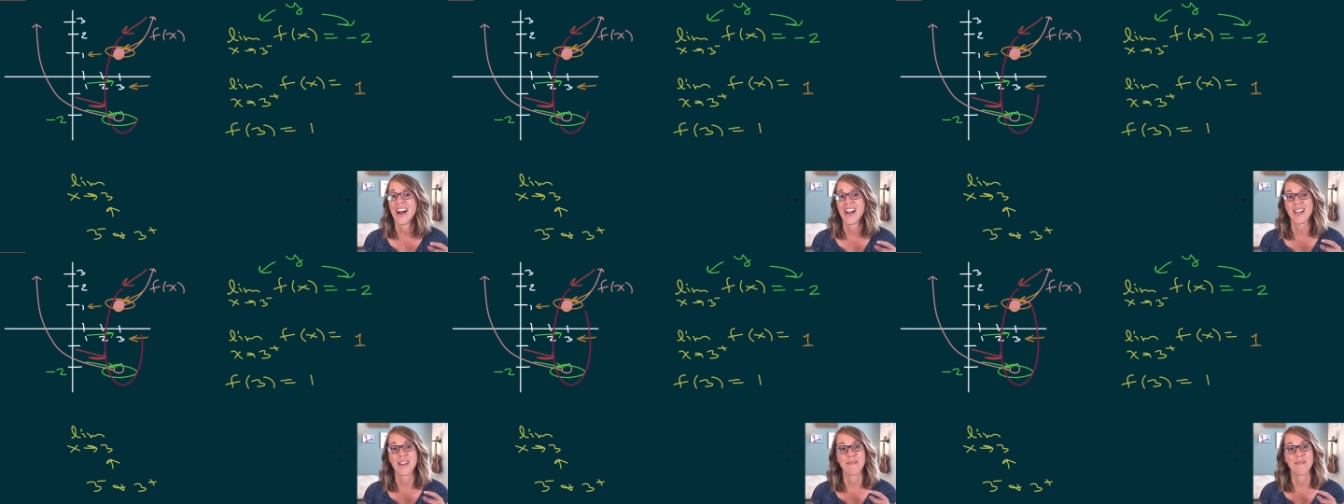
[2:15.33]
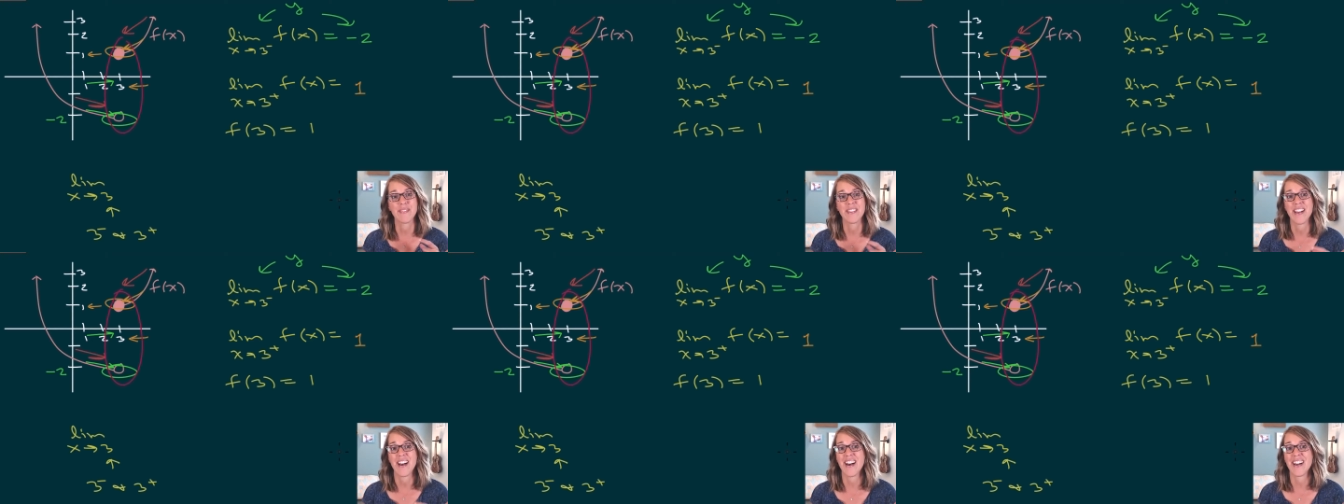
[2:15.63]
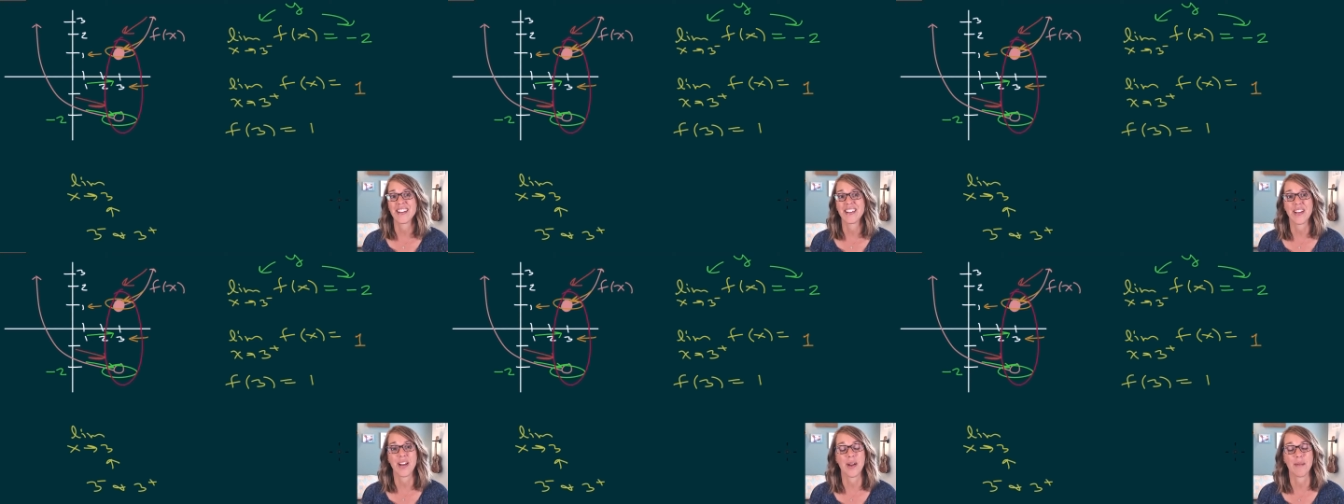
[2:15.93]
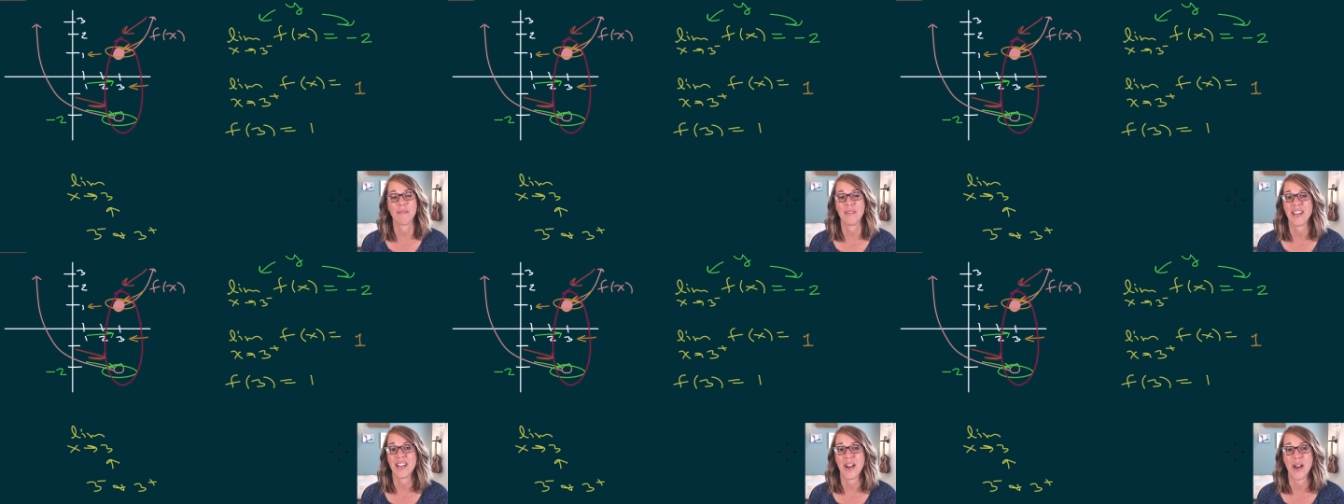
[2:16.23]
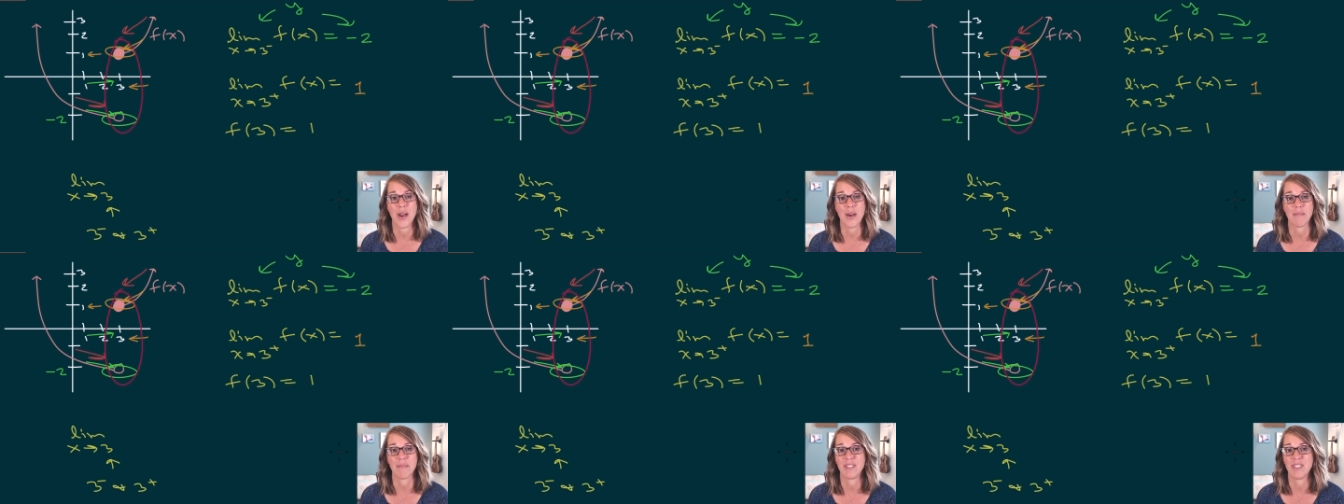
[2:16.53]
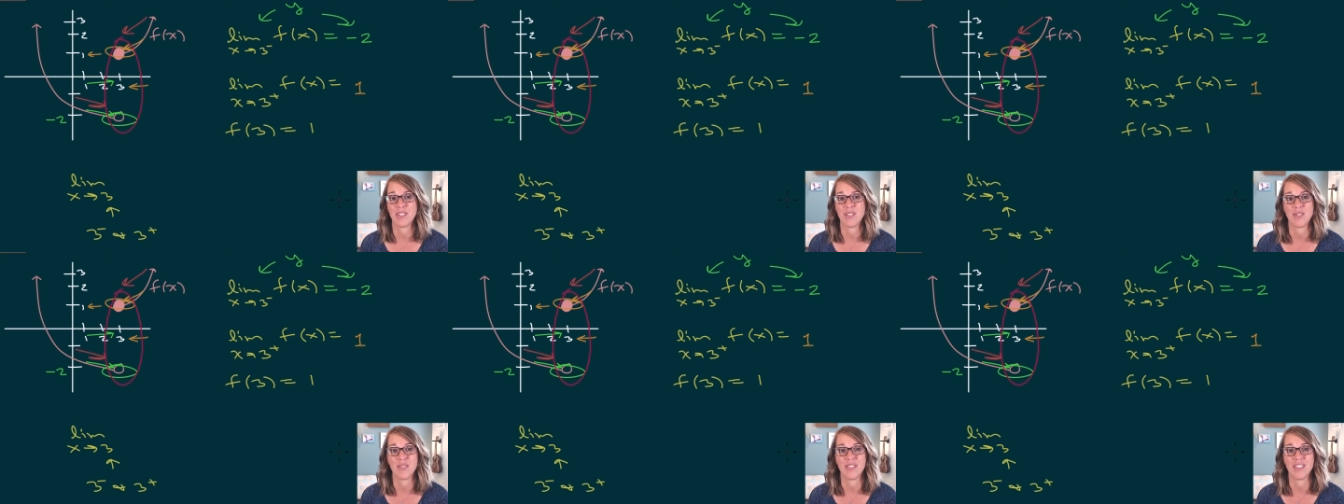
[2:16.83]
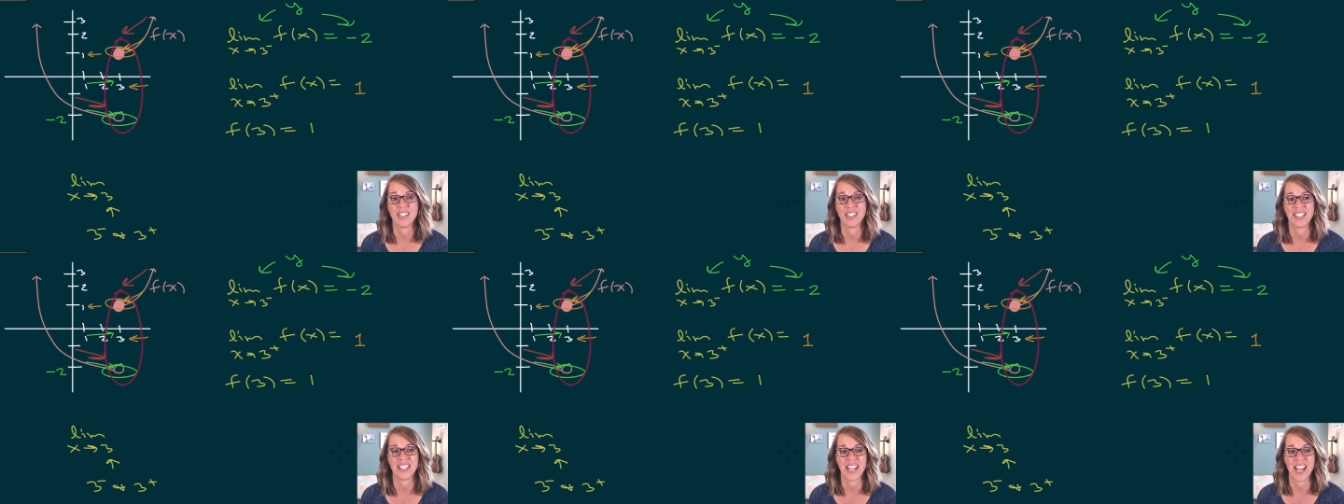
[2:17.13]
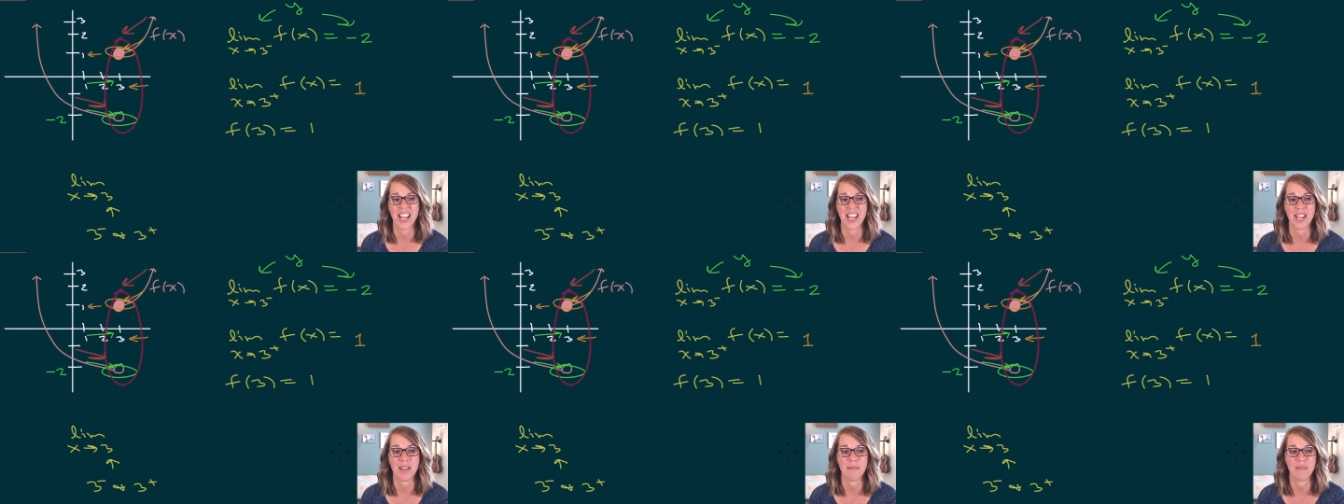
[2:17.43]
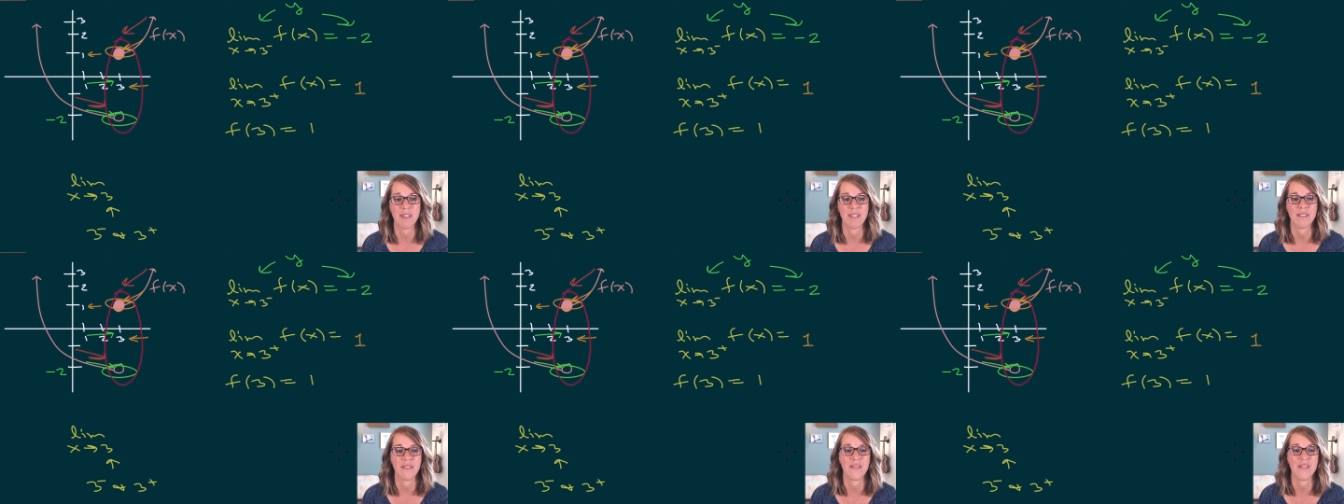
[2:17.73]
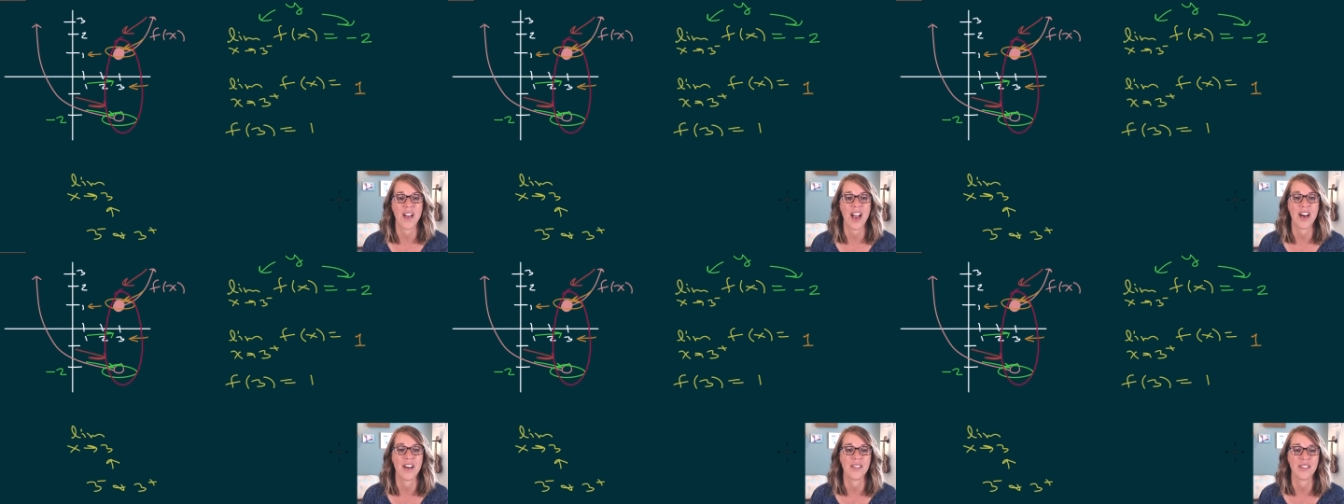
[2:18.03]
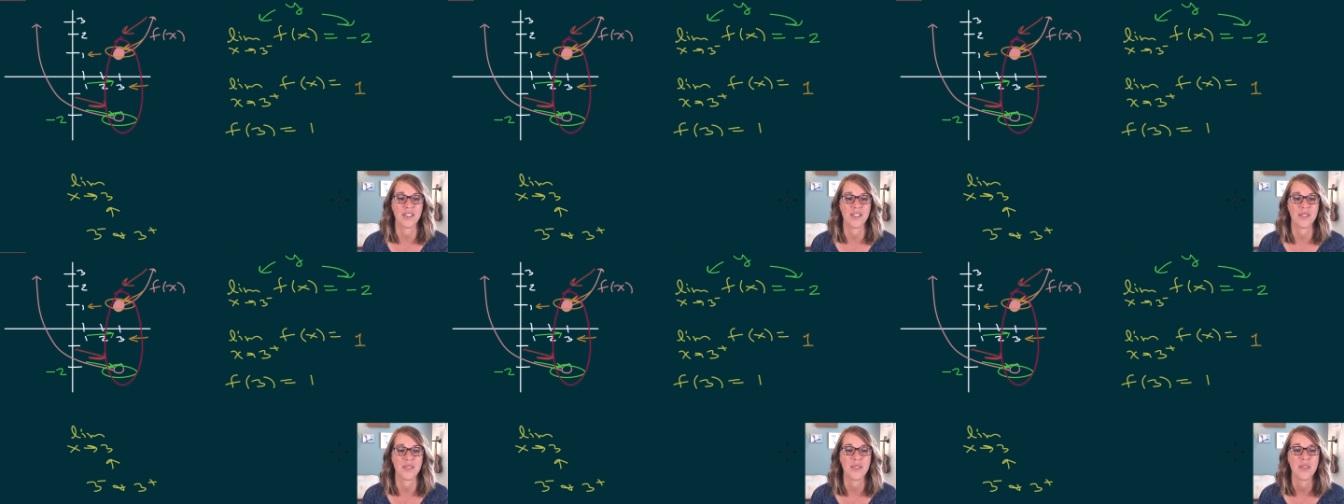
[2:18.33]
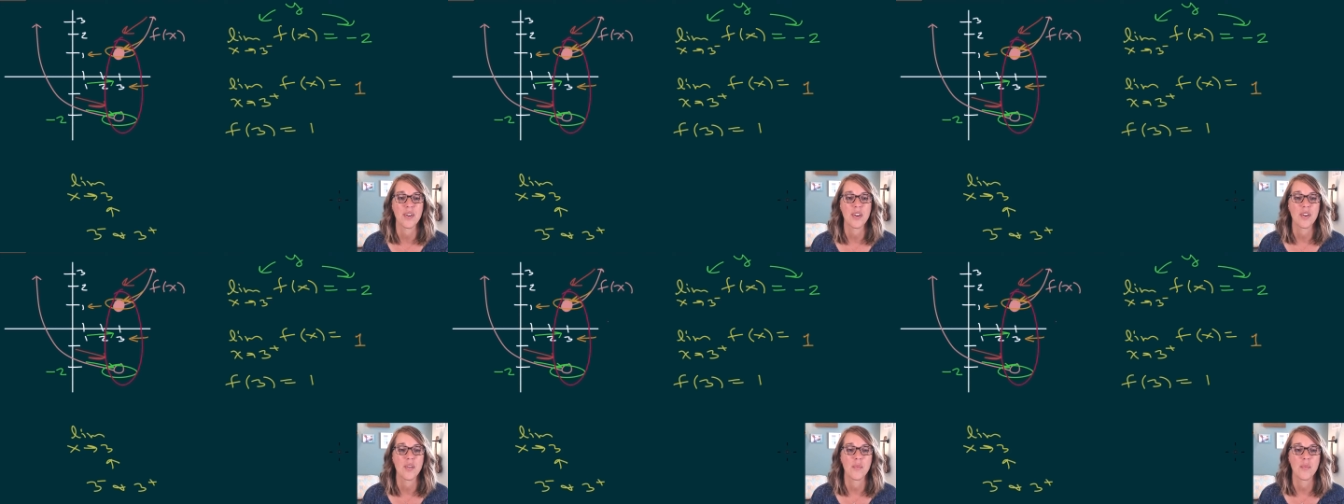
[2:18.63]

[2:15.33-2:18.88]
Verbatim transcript: I am not coming up to the same value.